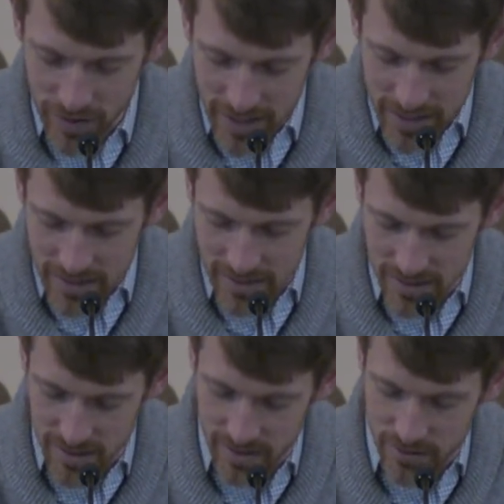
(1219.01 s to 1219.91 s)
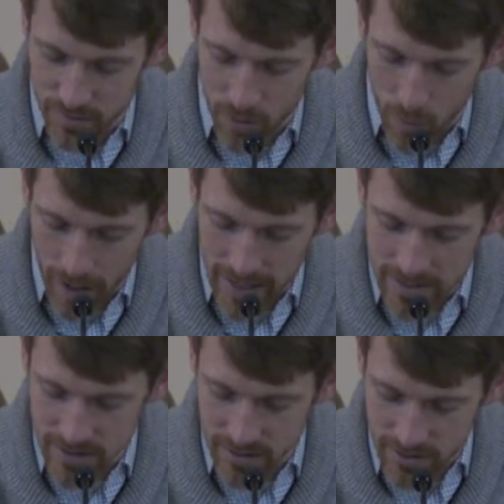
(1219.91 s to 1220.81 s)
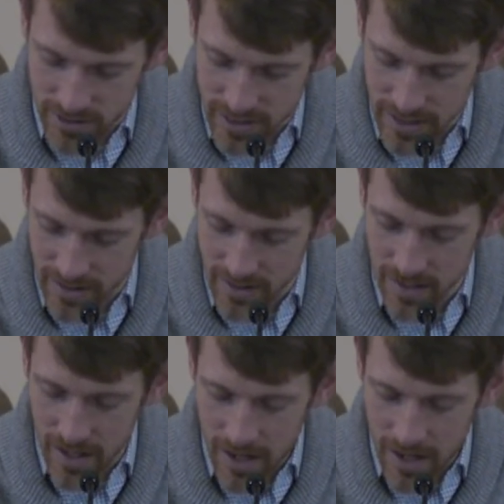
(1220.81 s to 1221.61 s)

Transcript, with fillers: hidden these things from the wise and understanding